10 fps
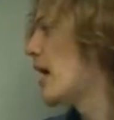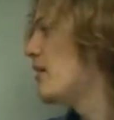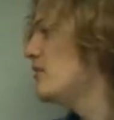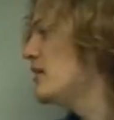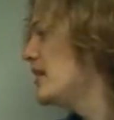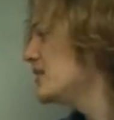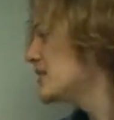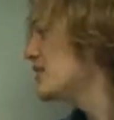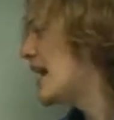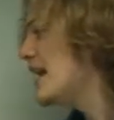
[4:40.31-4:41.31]
The
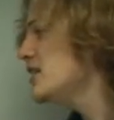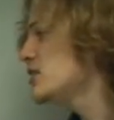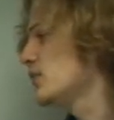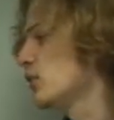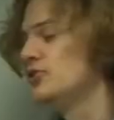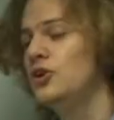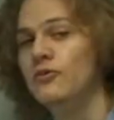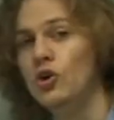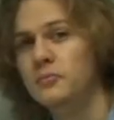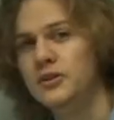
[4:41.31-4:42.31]
instantaneous velocity of
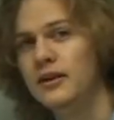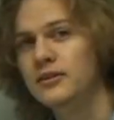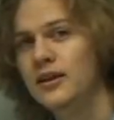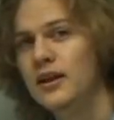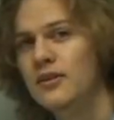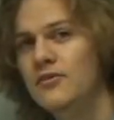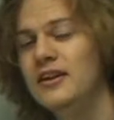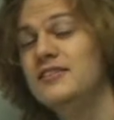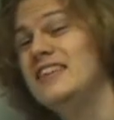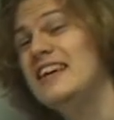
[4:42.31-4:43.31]
an object, that
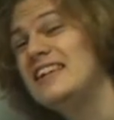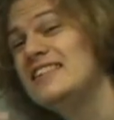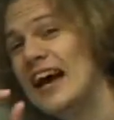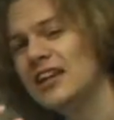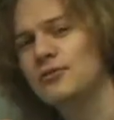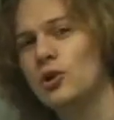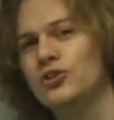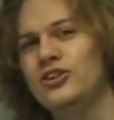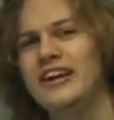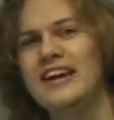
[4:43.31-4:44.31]
is, the exact
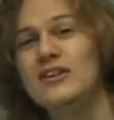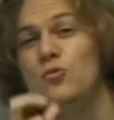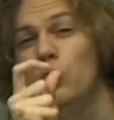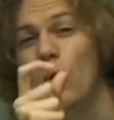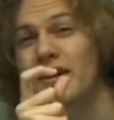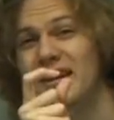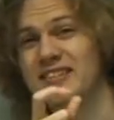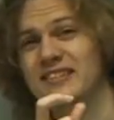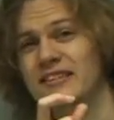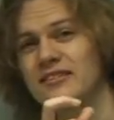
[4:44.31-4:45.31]
velocity at any one
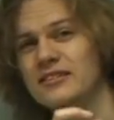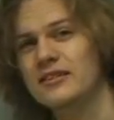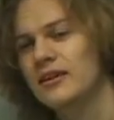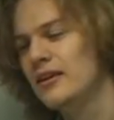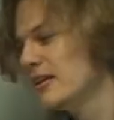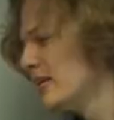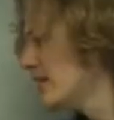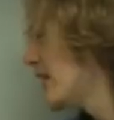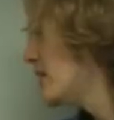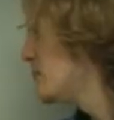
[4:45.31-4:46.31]
instant,
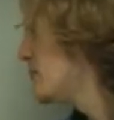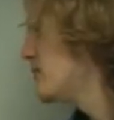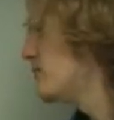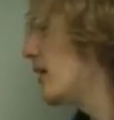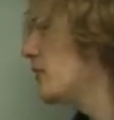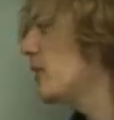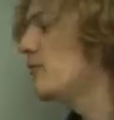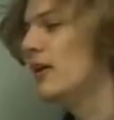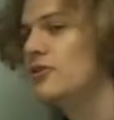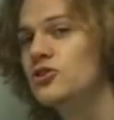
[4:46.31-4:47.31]
can be found by
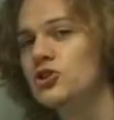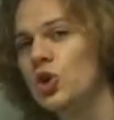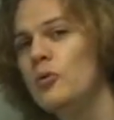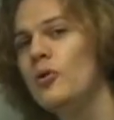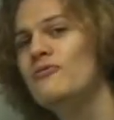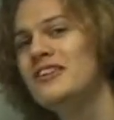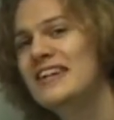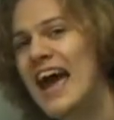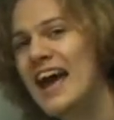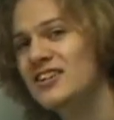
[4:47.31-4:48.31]
finding the slope of the
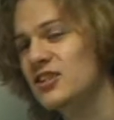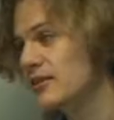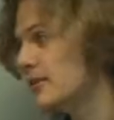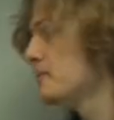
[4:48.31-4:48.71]
tangent.